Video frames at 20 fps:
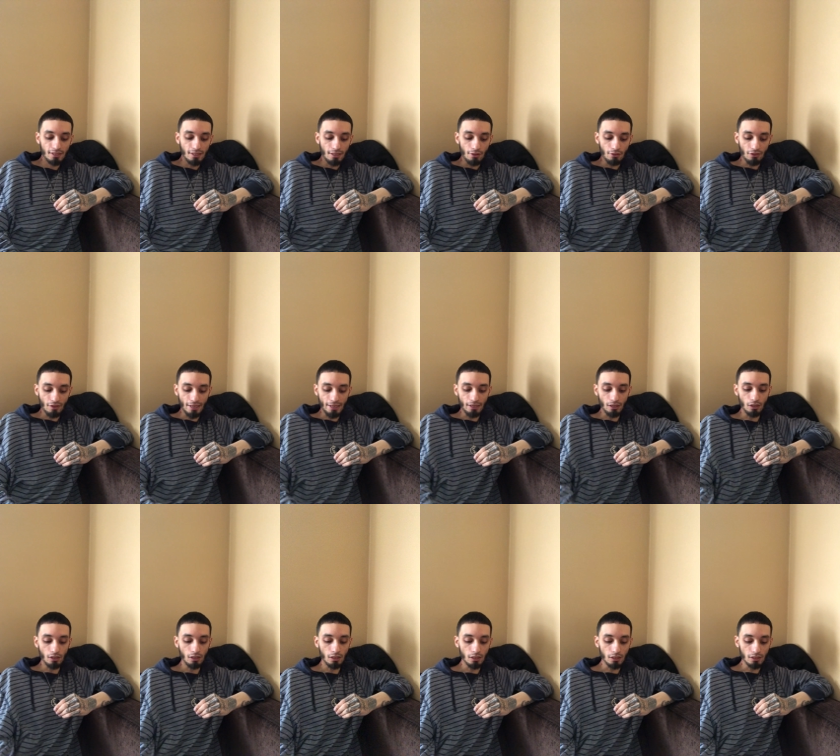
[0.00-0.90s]

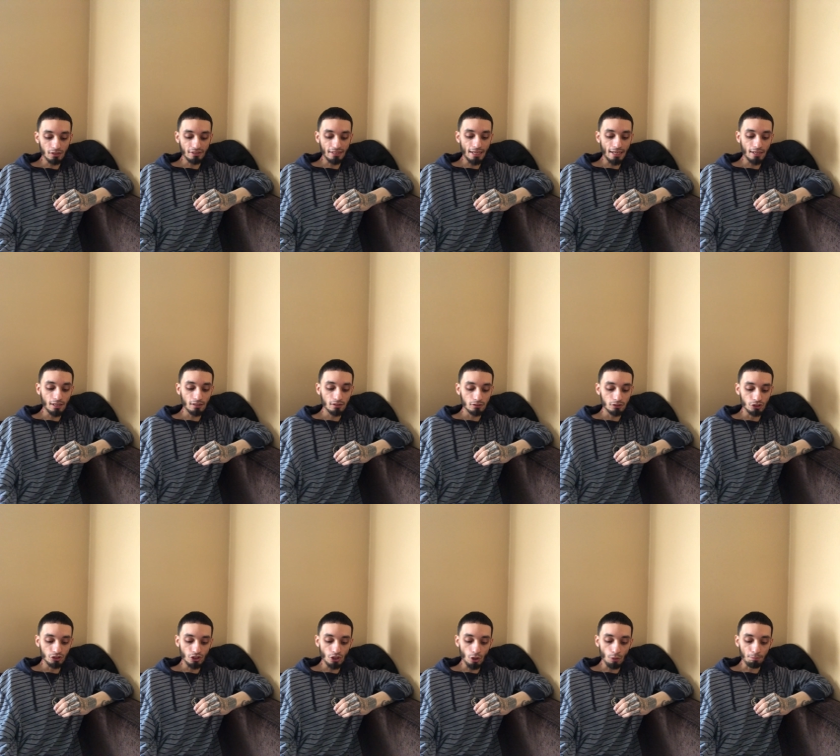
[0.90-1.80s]
that
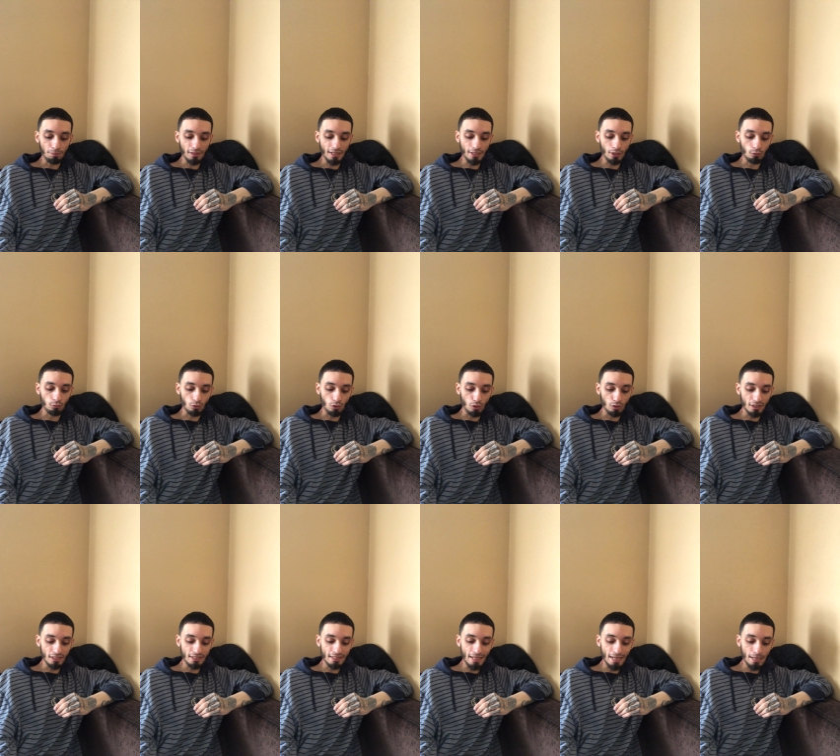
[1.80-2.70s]
you know, play a role
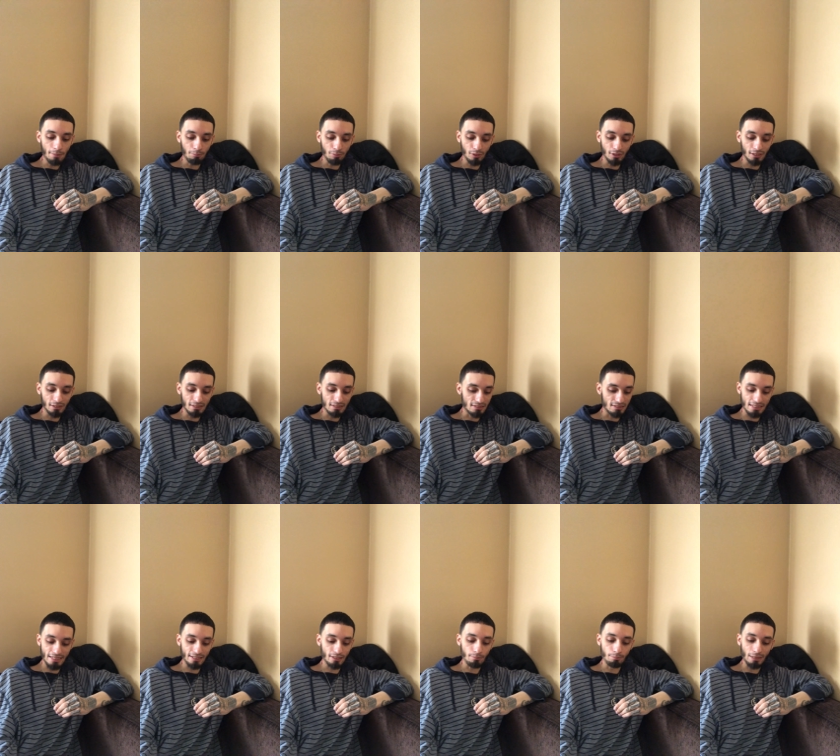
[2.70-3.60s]
in that, but this
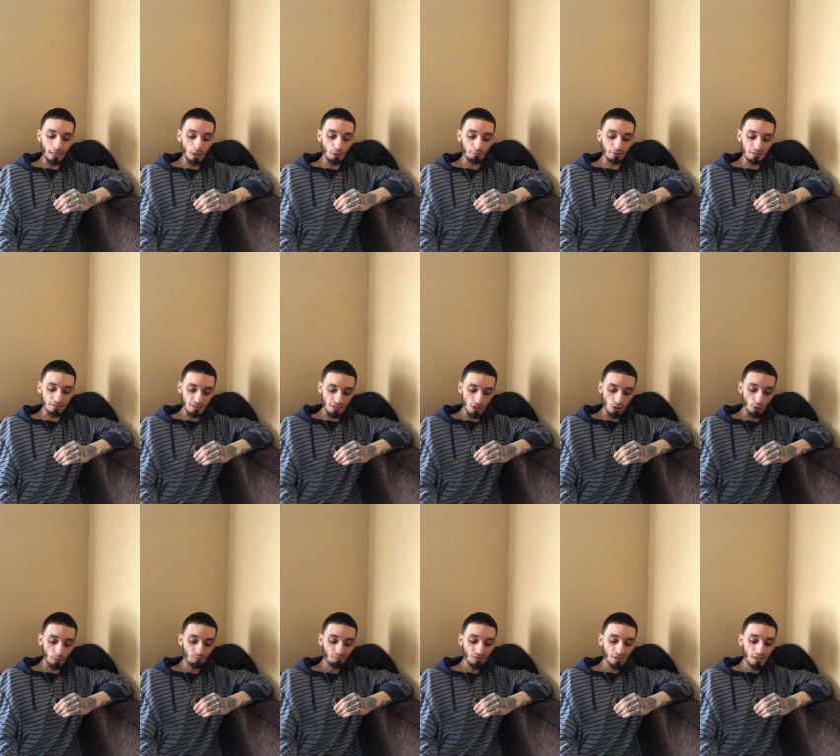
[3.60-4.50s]
ain't about me.
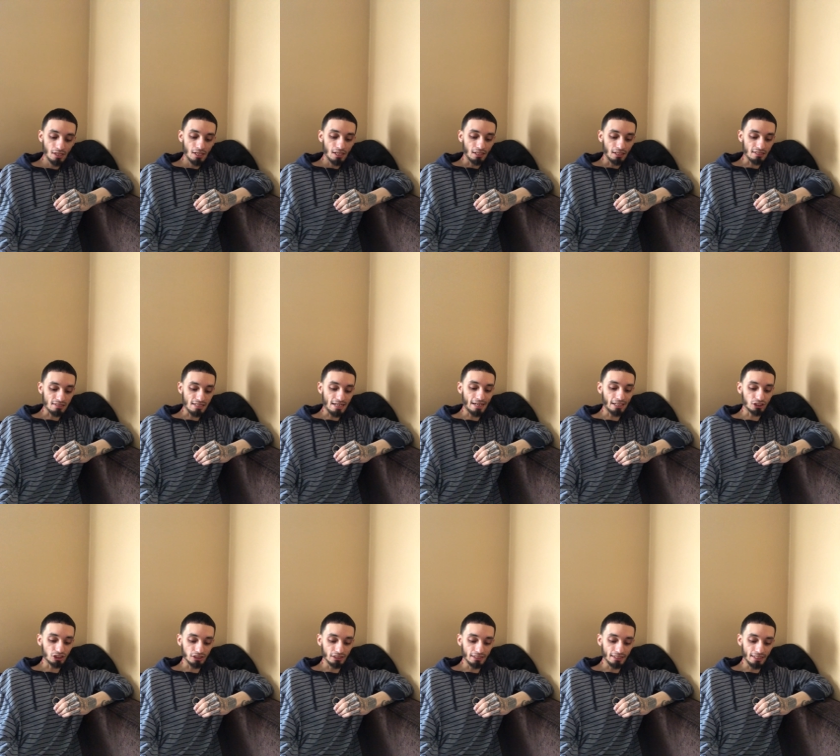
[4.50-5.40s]
So let's
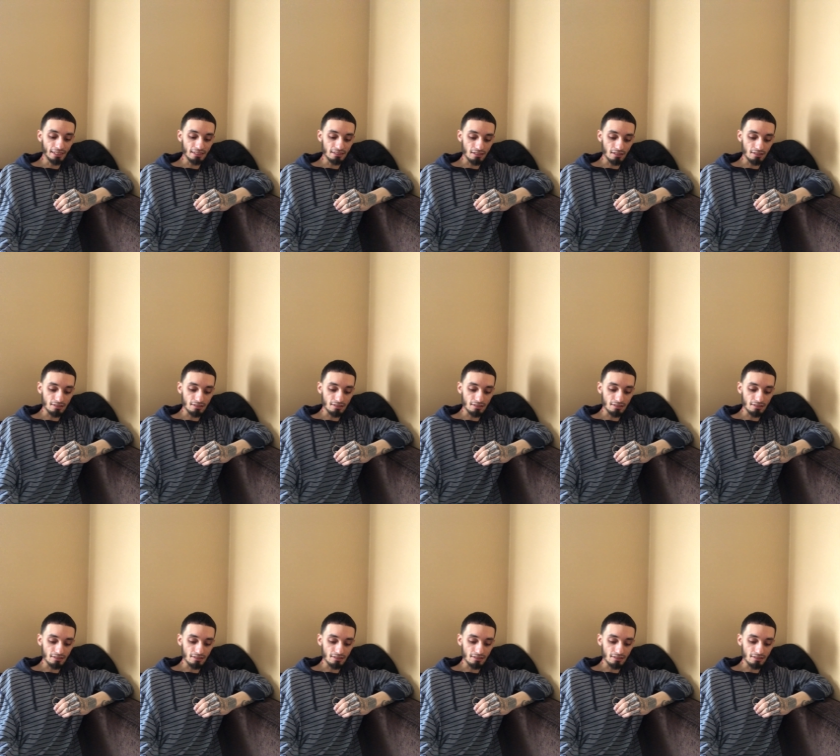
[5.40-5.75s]
actually get into the